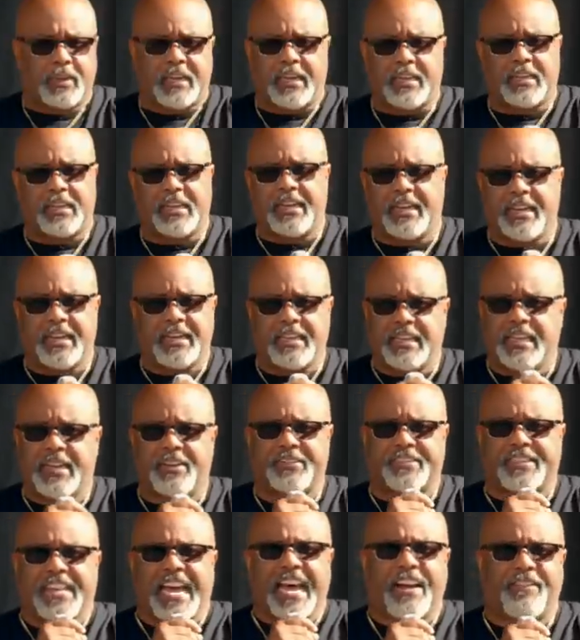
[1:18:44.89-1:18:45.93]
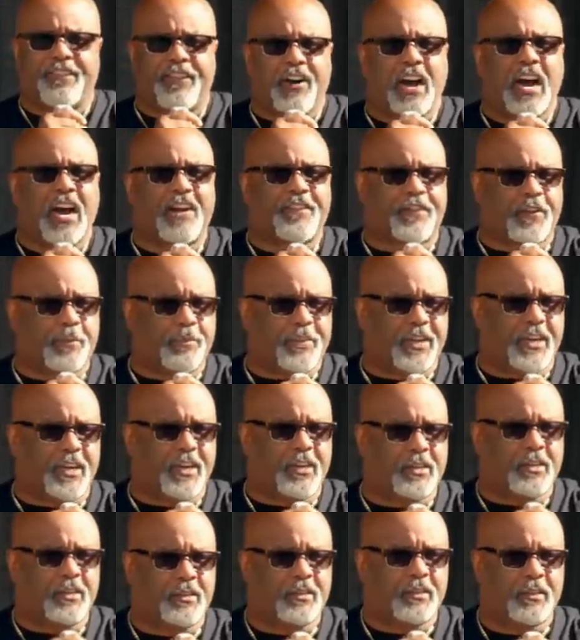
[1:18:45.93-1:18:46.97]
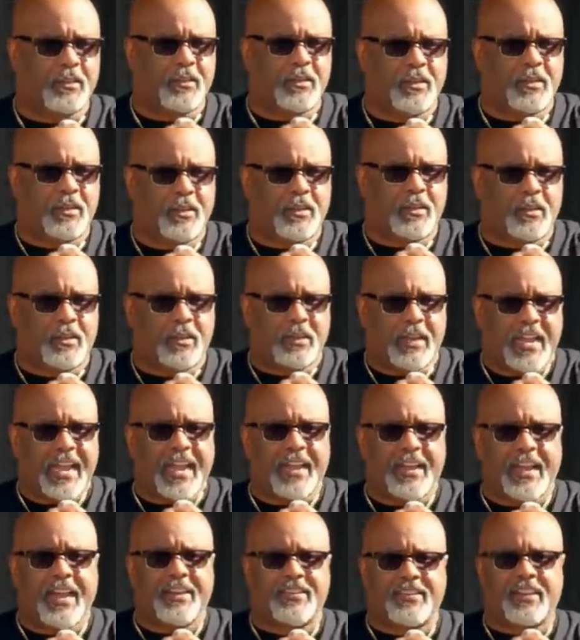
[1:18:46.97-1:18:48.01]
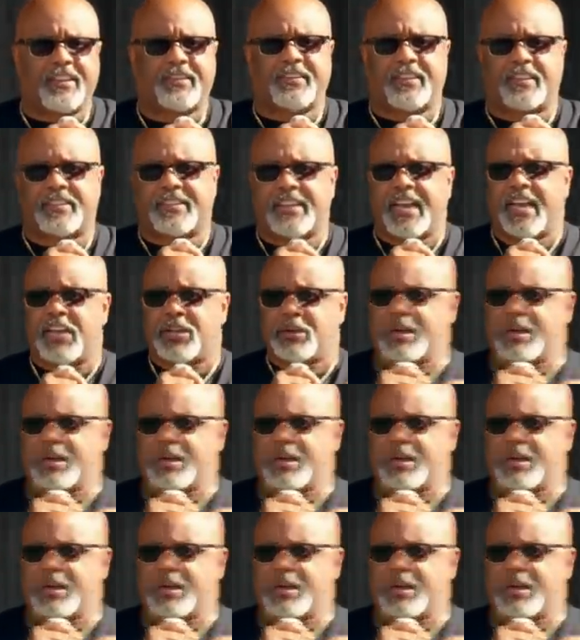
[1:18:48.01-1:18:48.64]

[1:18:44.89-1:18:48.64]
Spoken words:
He lives not far from here. And just to tell